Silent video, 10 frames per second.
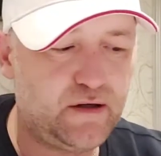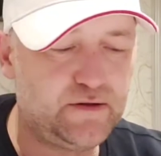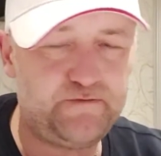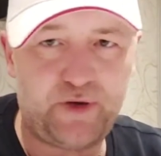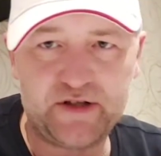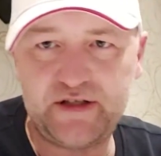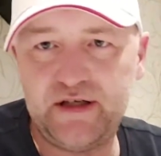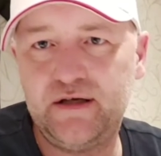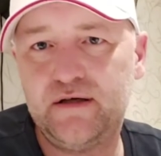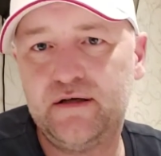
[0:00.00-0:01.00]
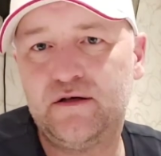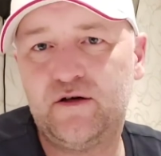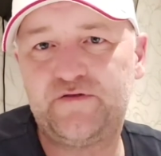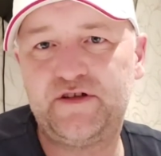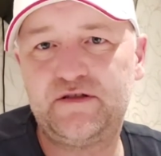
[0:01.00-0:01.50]
body
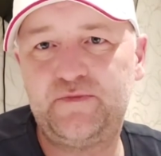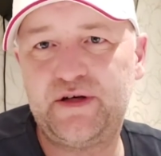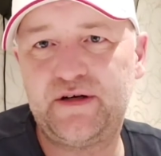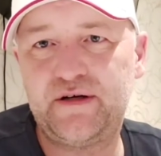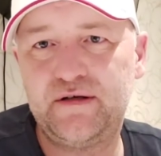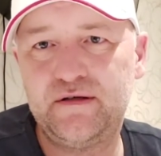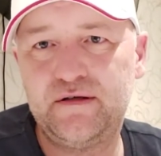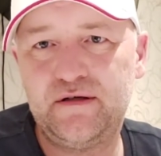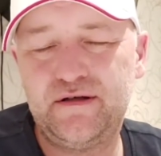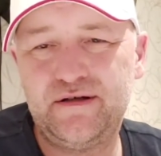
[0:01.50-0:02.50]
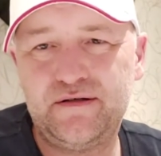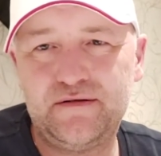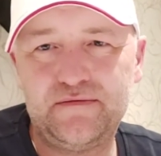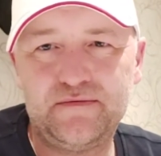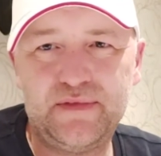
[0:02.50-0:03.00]
of this beer
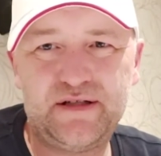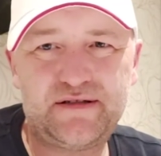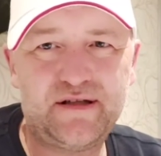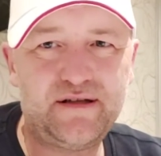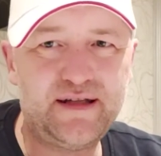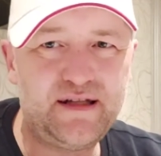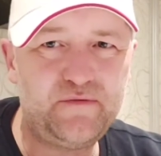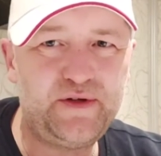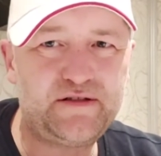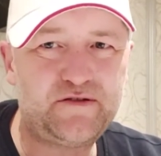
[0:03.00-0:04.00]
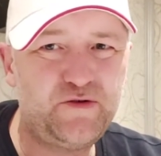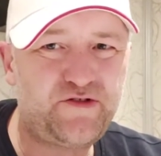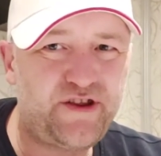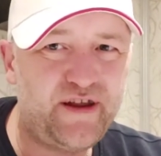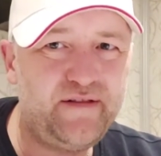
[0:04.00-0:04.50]
it's a little bit too
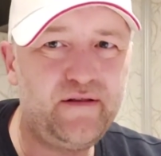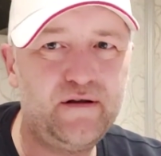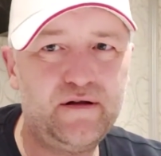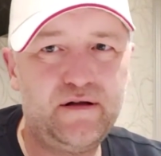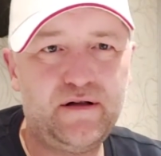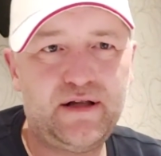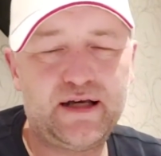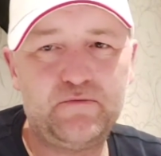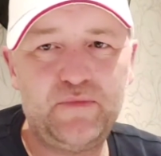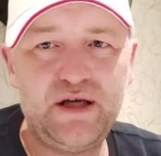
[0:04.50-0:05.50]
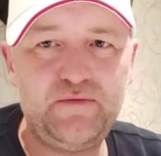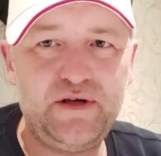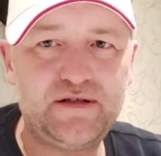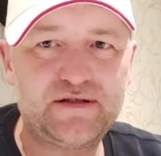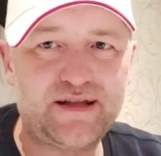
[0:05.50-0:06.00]
thin like
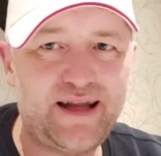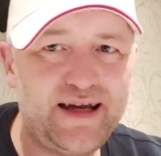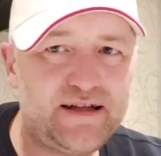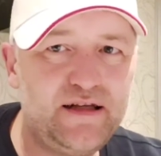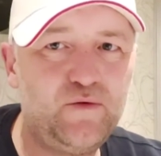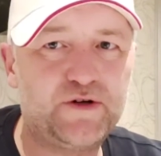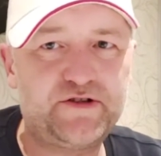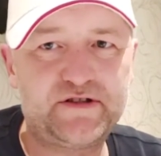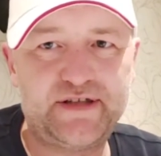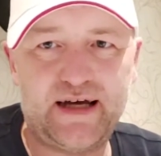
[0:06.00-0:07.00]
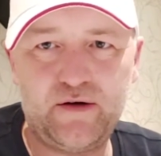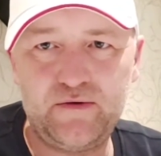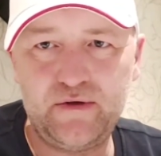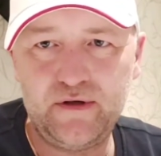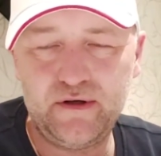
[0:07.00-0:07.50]
maybe slightly watered
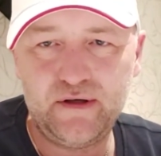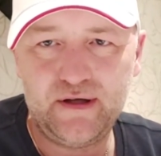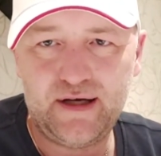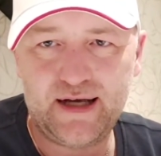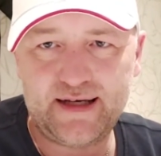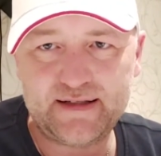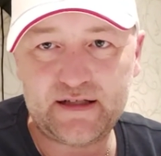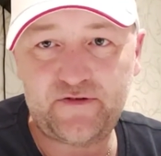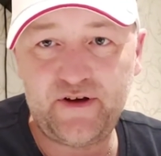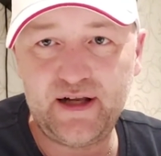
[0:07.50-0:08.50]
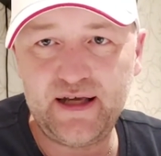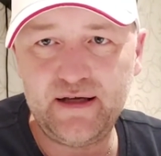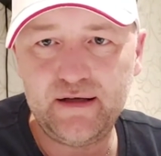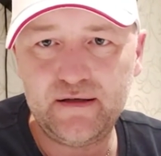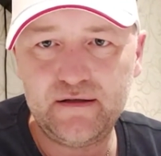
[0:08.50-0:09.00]
down. I get that
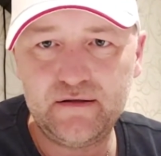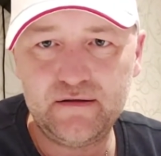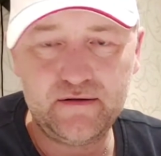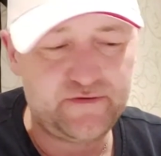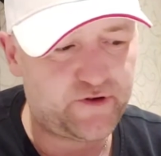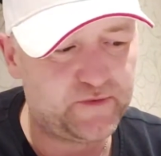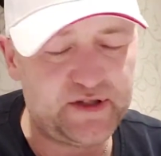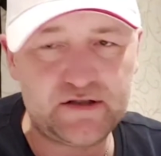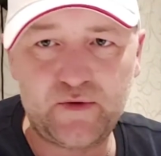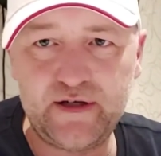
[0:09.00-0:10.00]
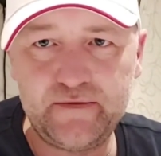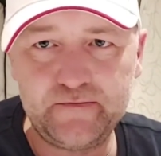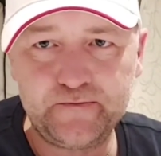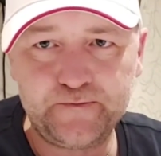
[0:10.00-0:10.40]
feeling from this one.